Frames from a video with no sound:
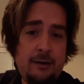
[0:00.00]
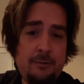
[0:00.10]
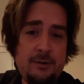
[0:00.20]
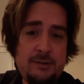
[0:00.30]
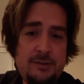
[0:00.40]

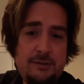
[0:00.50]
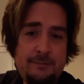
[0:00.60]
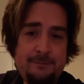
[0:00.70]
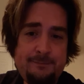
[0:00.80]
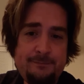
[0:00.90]
Anyways,
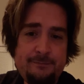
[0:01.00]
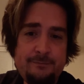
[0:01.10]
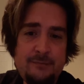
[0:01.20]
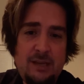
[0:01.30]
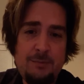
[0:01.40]

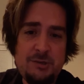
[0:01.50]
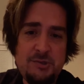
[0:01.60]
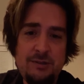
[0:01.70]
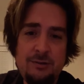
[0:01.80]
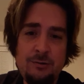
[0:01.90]
am I
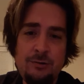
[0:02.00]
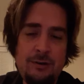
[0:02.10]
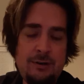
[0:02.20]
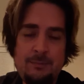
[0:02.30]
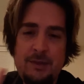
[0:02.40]
single?
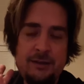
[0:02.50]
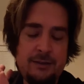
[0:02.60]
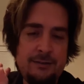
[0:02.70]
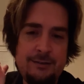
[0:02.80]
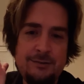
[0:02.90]
I'm not
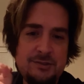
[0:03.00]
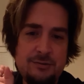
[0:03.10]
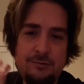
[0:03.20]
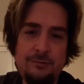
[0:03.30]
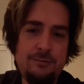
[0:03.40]
getting
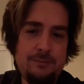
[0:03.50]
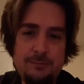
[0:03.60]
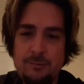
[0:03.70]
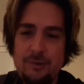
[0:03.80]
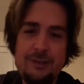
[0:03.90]
into
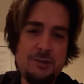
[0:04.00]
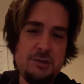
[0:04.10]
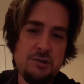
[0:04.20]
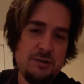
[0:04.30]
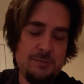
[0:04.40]

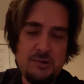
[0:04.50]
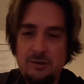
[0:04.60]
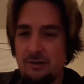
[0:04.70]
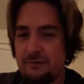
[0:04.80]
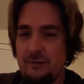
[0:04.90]
relationship
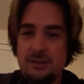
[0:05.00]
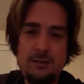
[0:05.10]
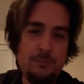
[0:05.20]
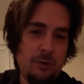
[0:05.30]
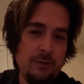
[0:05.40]
stuff. I
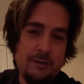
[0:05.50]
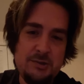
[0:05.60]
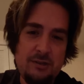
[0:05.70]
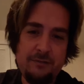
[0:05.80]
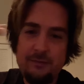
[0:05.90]
keep all that
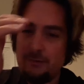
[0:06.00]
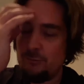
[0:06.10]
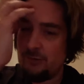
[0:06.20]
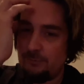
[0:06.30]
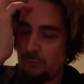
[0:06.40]
stuff
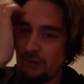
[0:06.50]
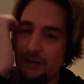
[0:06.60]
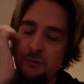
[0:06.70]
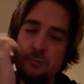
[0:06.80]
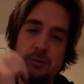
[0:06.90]
with what
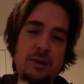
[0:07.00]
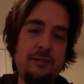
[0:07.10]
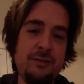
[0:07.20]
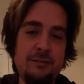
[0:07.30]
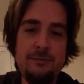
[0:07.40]
I do
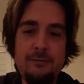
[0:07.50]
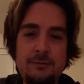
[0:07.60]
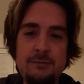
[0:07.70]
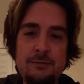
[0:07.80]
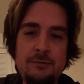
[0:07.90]
private.
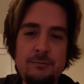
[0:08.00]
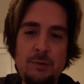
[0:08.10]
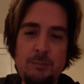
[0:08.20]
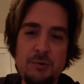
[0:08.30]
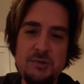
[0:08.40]

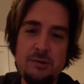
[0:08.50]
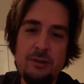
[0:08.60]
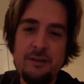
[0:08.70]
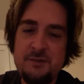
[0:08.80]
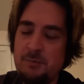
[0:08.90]
My
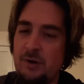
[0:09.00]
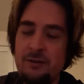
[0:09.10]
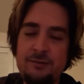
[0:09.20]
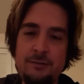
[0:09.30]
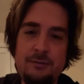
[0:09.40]
personal life's
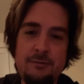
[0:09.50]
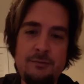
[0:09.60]
private.